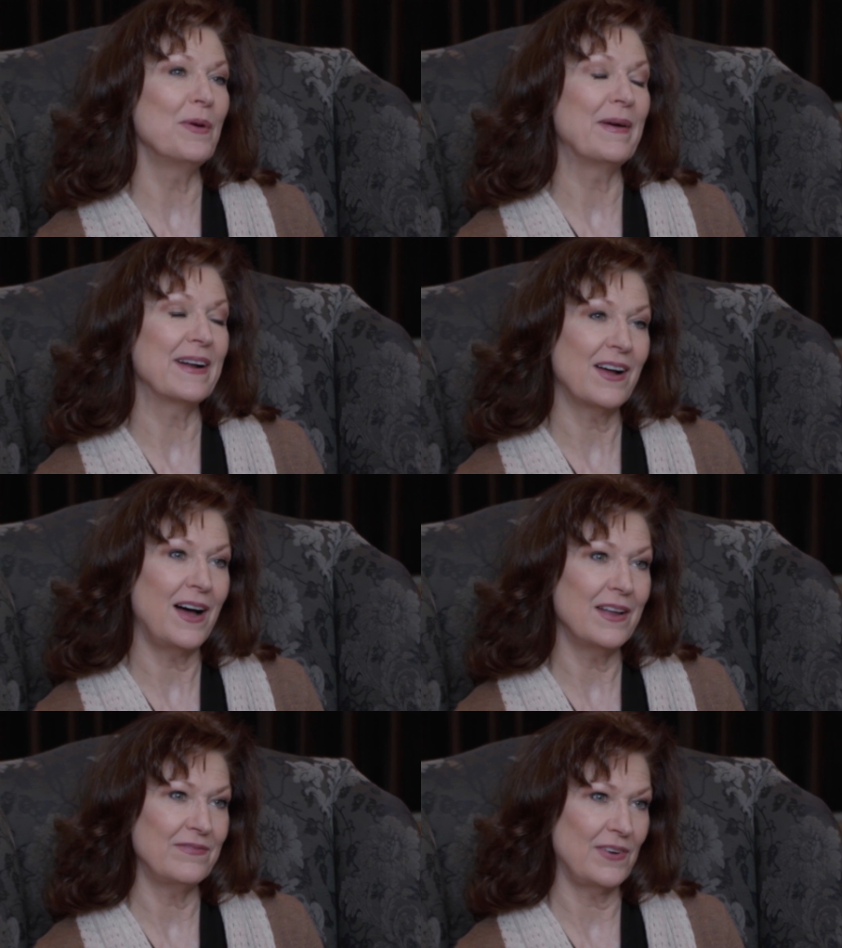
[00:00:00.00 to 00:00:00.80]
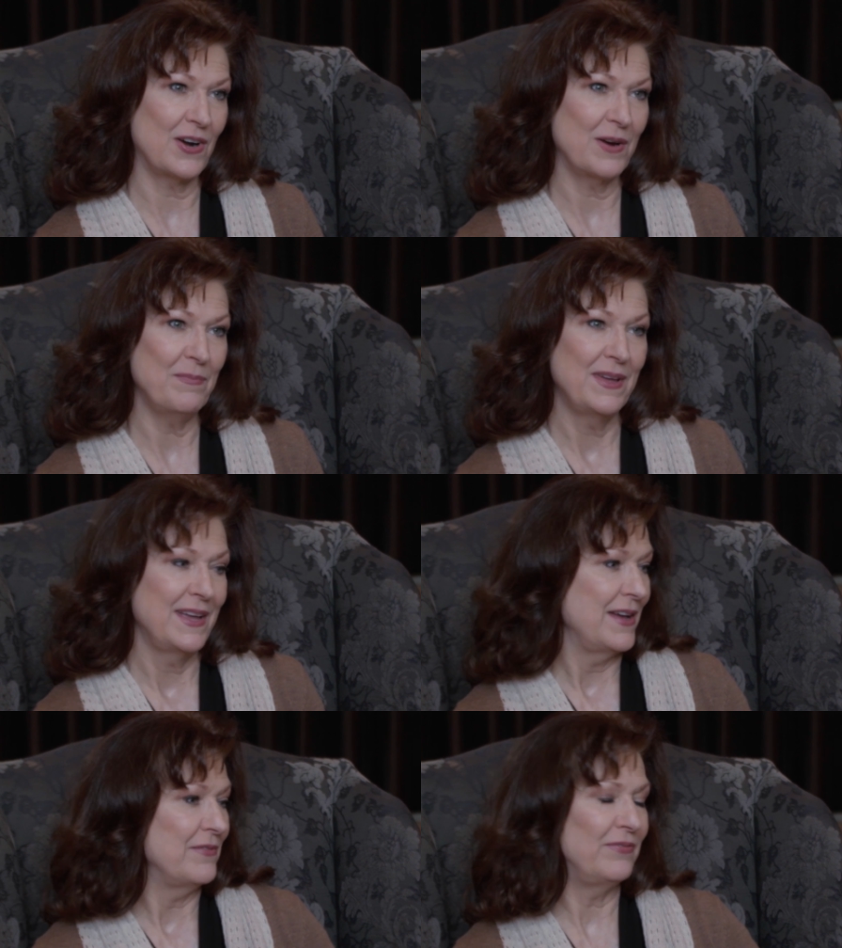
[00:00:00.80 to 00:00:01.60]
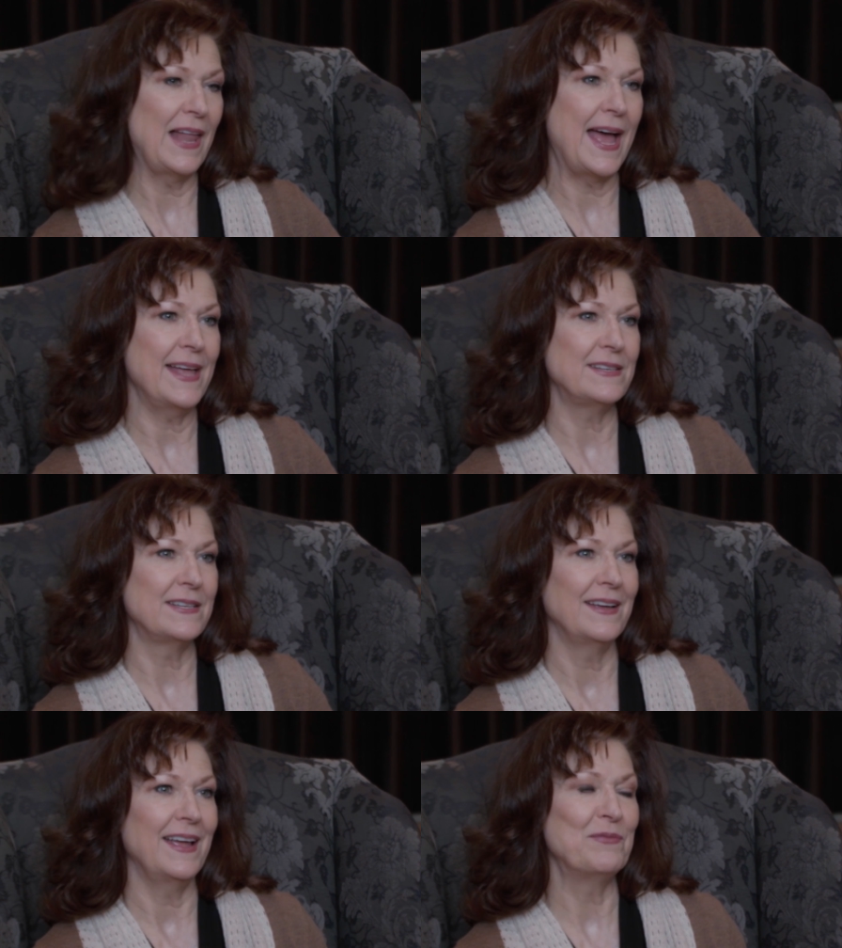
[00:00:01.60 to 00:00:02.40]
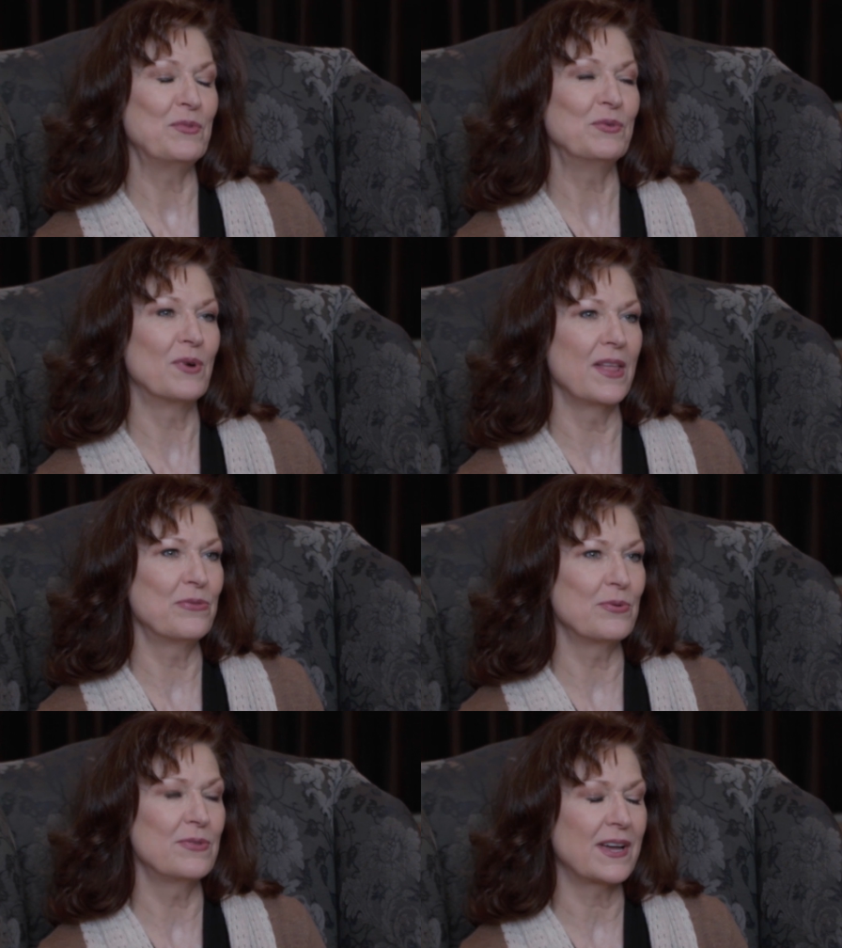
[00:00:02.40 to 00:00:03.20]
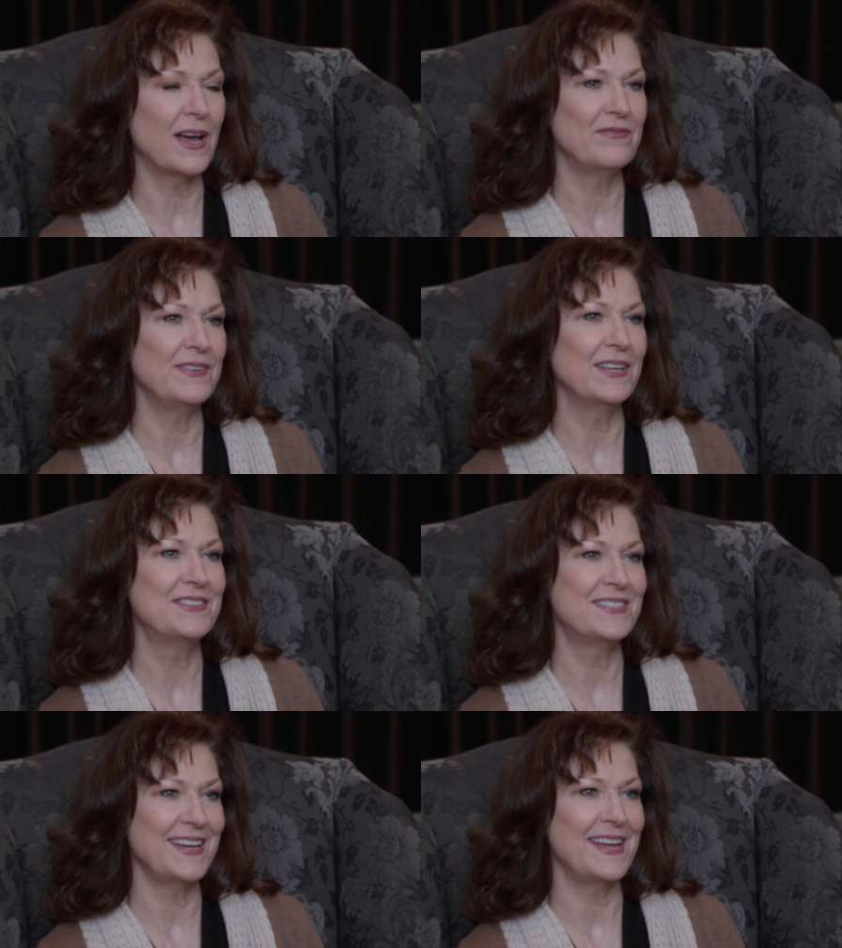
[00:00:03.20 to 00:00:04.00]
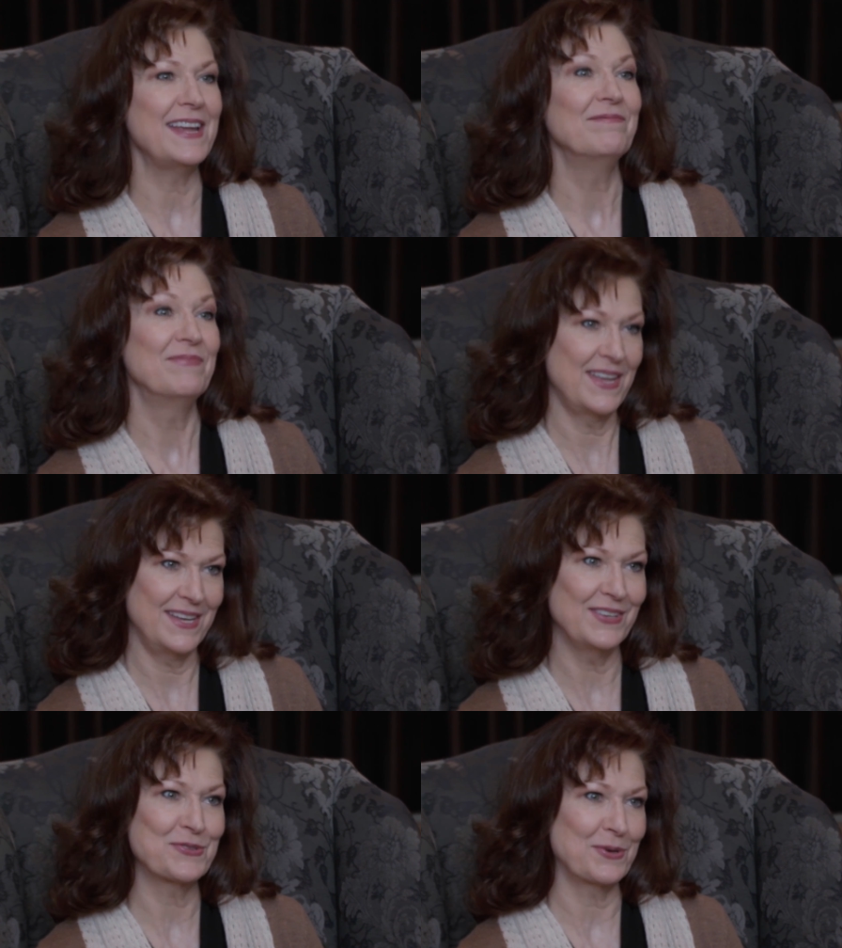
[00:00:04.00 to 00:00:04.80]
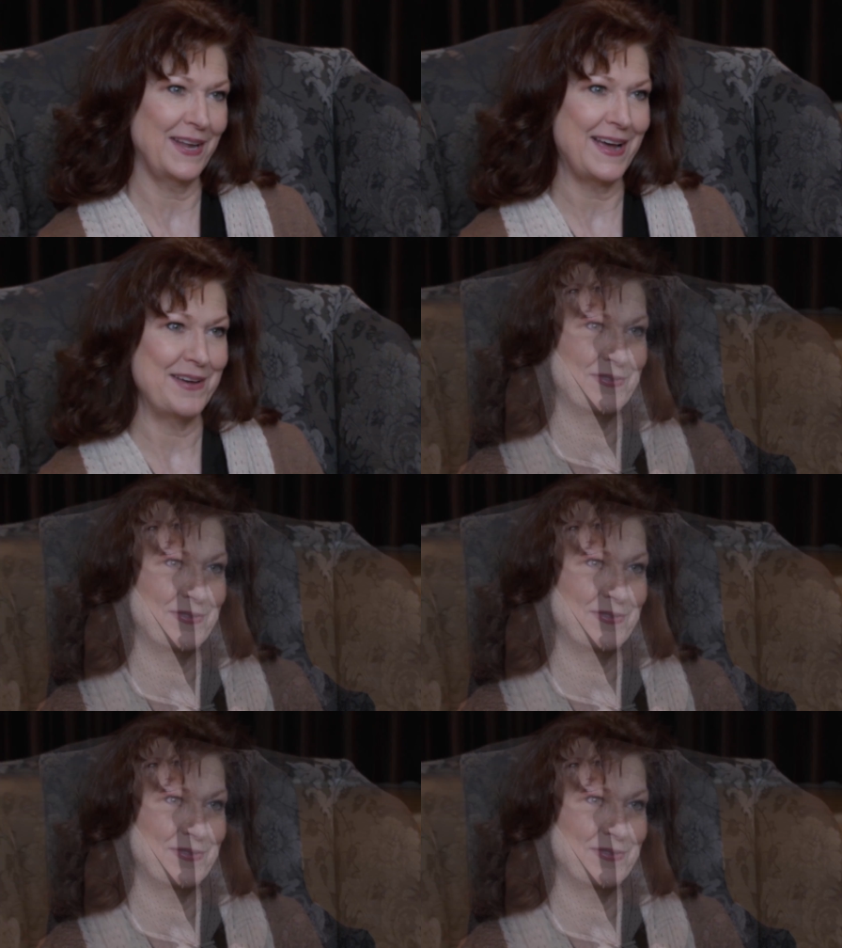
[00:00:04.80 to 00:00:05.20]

up on a cotton farm, flat, and would run through the cotton fields singing The Hills Are Alive.